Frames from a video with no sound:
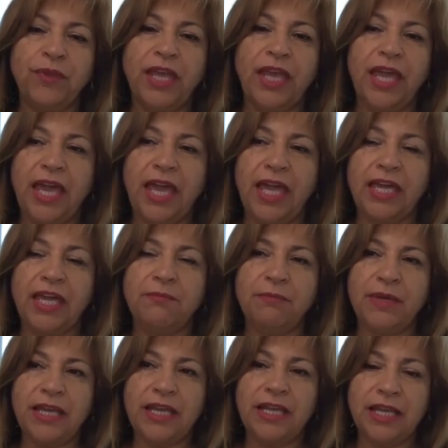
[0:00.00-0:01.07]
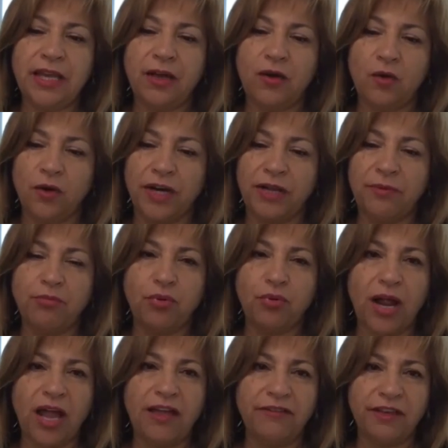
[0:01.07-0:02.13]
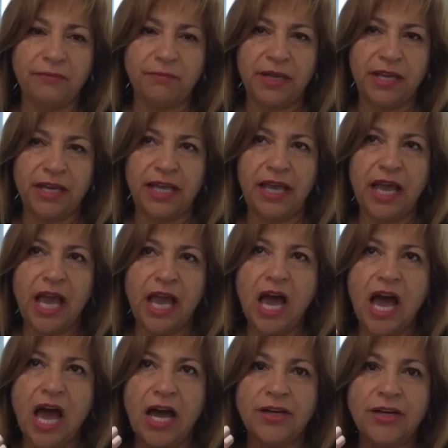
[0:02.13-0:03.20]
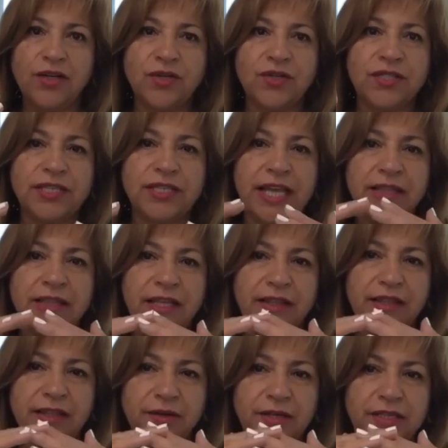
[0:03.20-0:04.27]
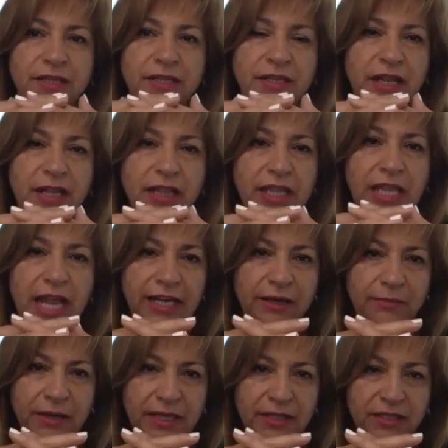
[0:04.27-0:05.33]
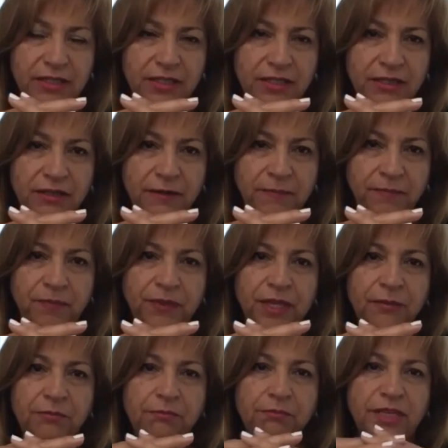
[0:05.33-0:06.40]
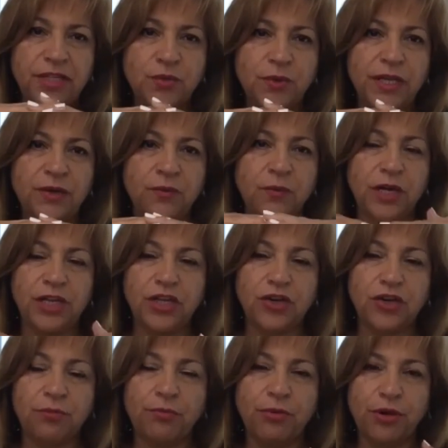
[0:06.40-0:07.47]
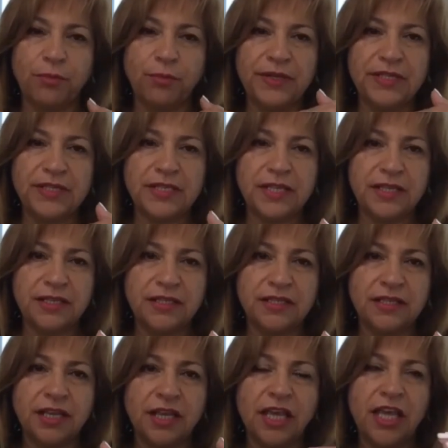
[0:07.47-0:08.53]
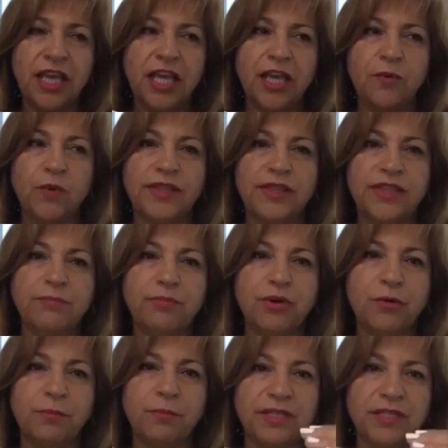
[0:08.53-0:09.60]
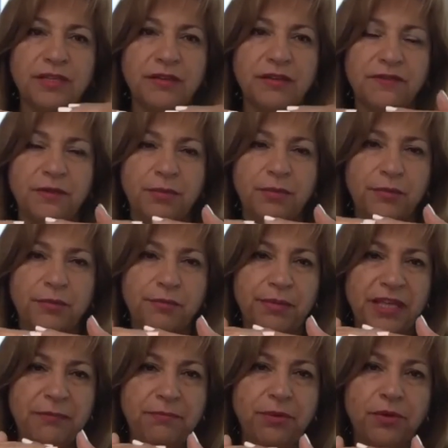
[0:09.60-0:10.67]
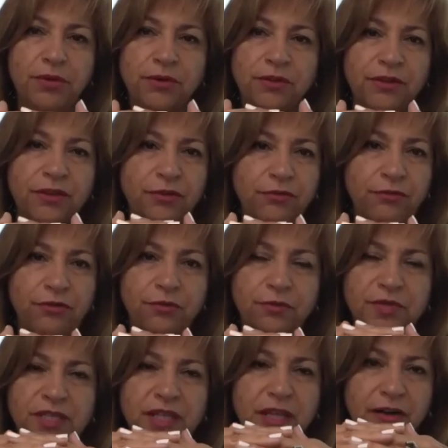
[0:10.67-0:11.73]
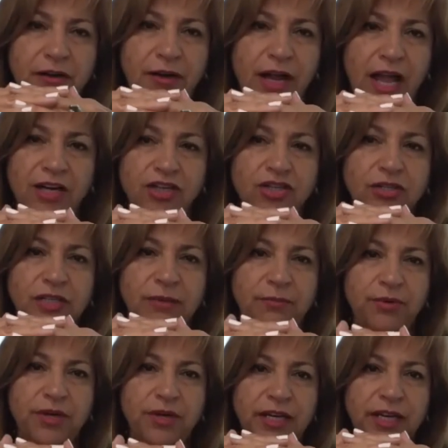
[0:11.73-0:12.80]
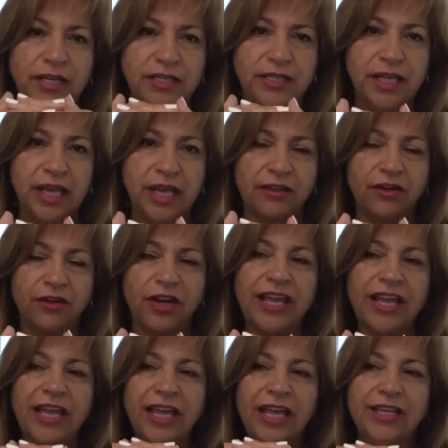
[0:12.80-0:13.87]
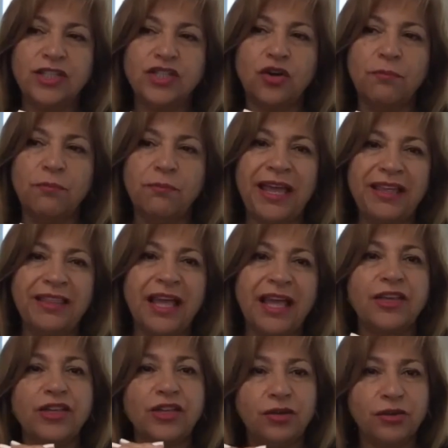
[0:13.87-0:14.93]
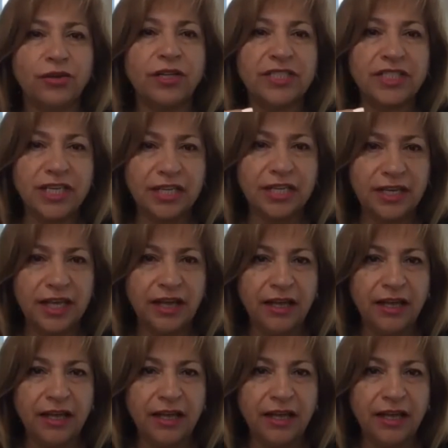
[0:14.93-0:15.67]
a meeting or a private meeting, understand that there is an alignment. between what your purpose is and what the purpose of the people or the groups that are actually putting it together. And don't make that your agenda,